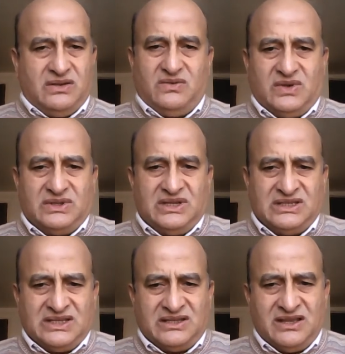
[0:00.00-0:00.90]
What does
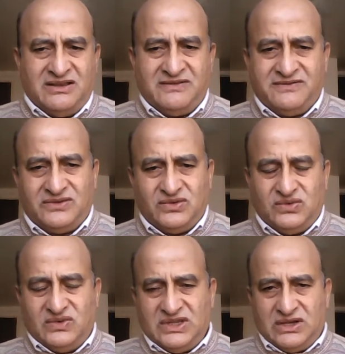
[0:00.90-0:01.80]
that have to do
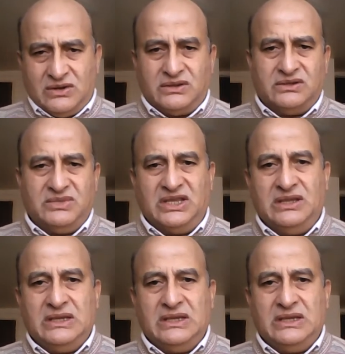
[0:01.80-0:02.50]
with economy?